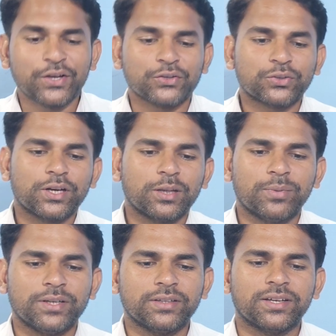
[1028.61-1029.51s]
So
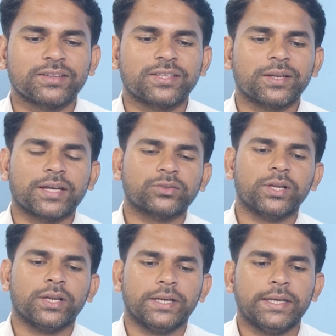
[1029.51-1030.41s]
limit is a nothing
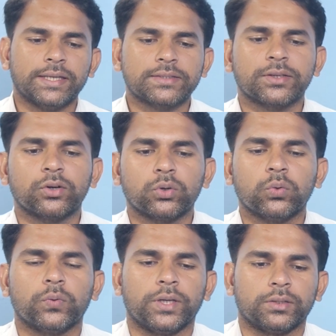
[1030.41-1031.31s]
actually na, here 0
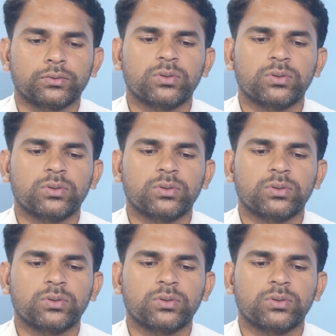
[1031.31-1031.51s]
to v.